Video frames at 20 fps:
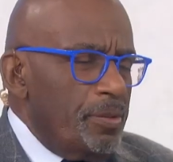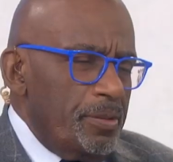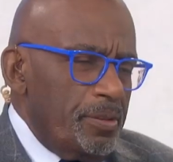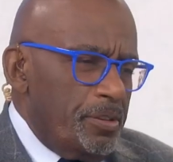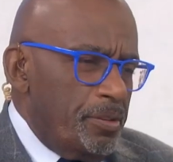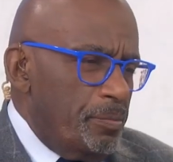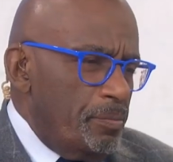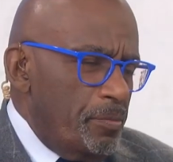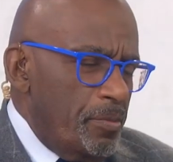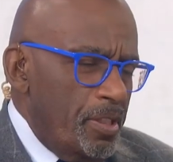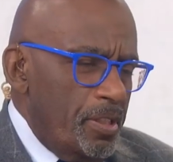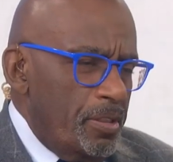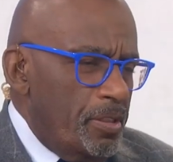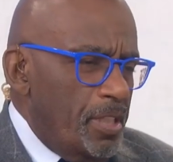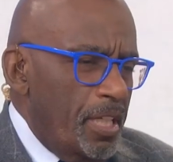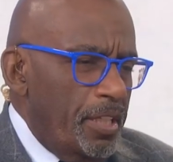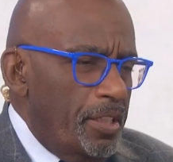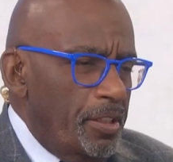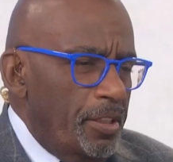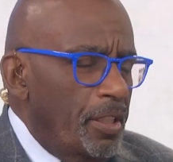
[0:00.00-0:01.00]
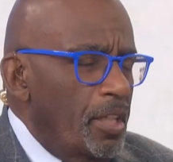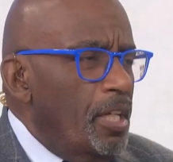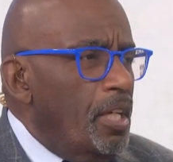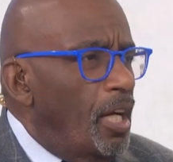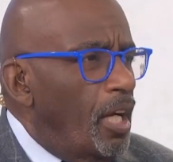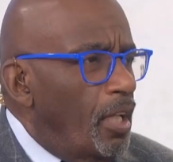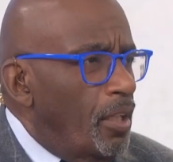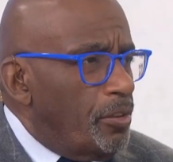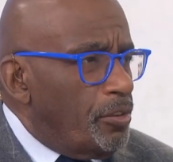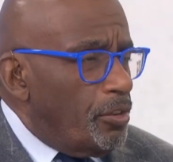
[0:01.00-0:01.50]
it's say in an
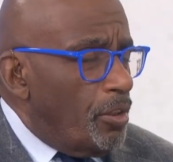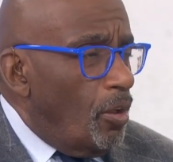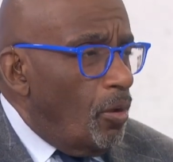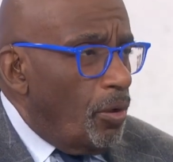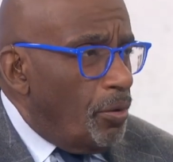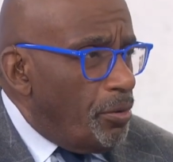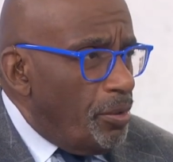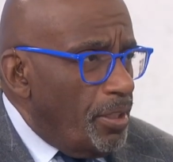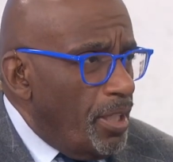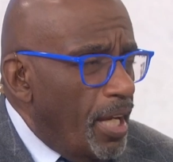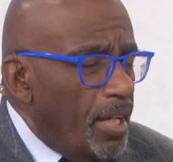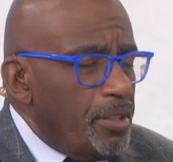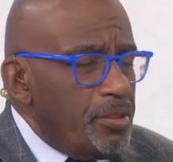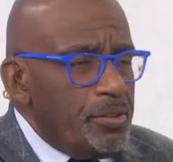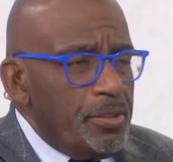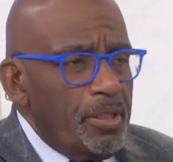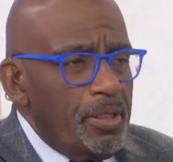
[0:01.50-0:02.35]
ultra-orthodox